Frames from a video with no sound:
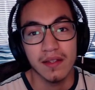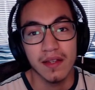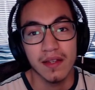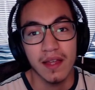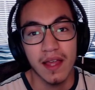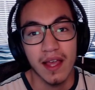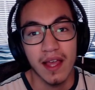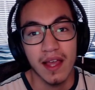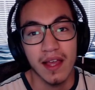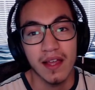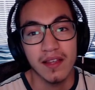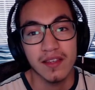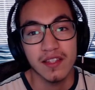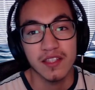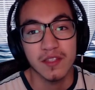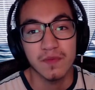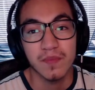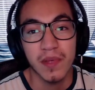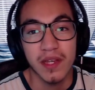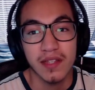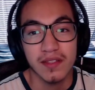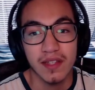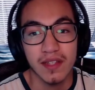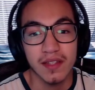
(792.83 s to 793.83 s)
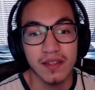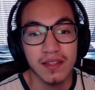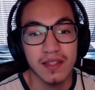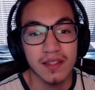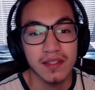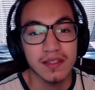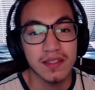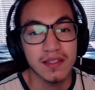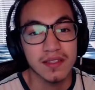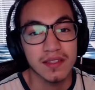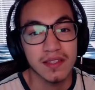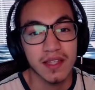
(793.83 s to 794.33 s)
And the specs on
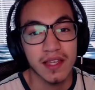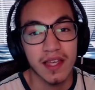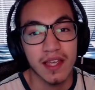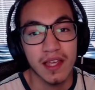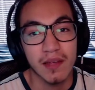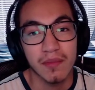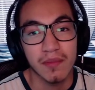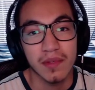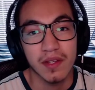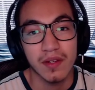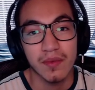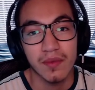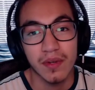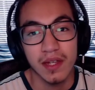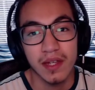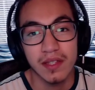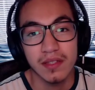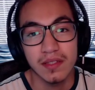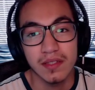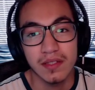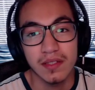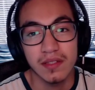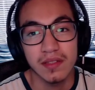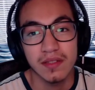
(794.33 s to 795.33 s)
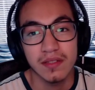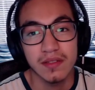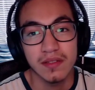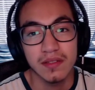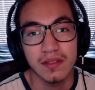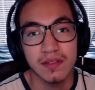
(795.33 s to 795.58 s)
this is an AMD Ryzen